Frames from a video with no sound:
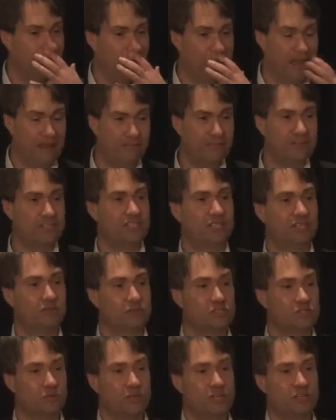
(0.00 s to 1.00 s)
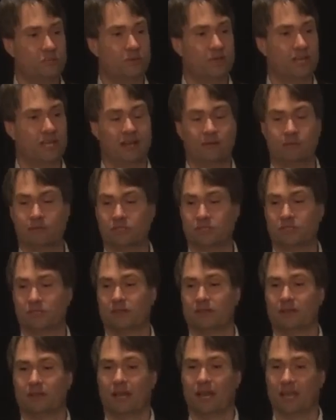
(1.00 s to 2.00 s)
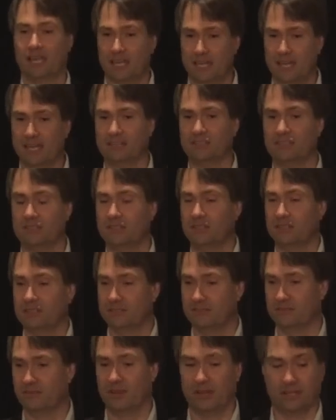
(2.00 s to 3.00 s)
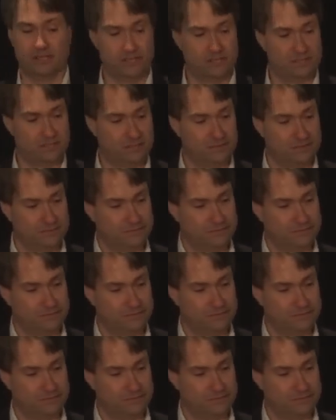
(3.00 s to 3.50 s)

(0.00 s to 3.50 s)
Every single switch becomes a connected device.